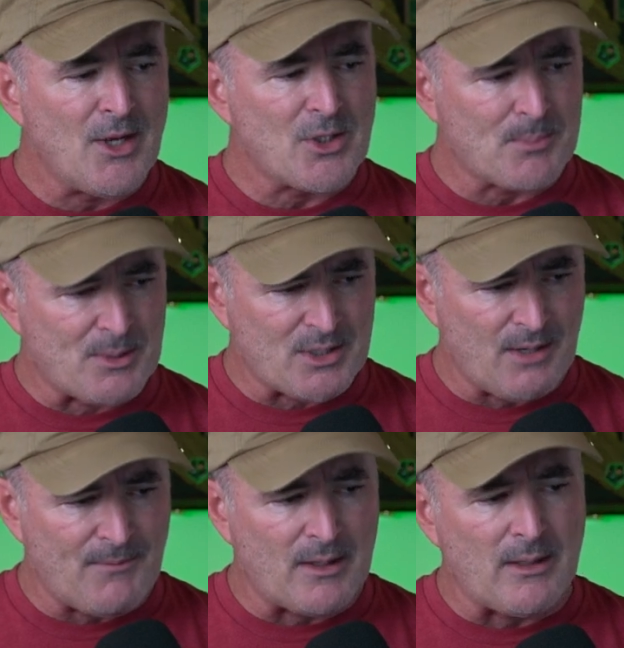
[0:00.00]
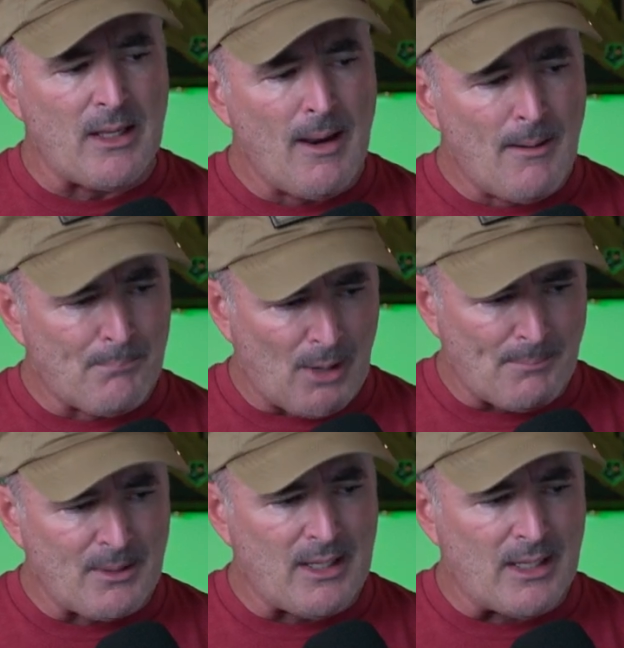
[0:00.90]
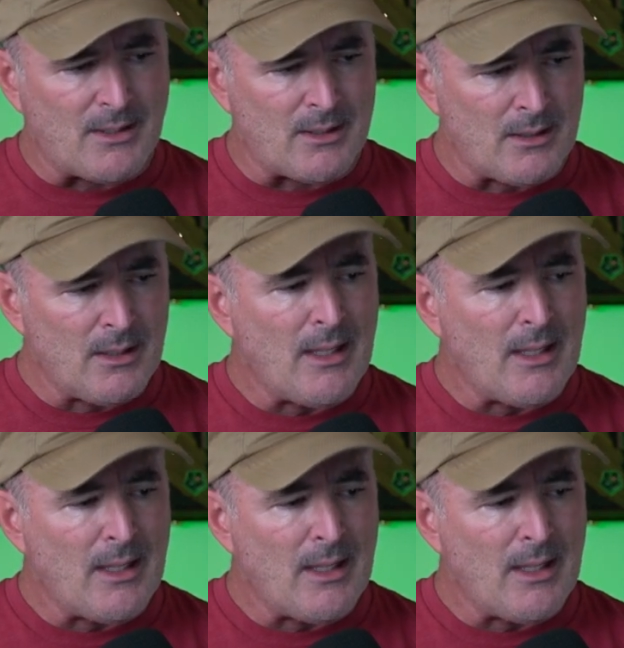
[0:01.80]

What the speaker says: specifically propaganda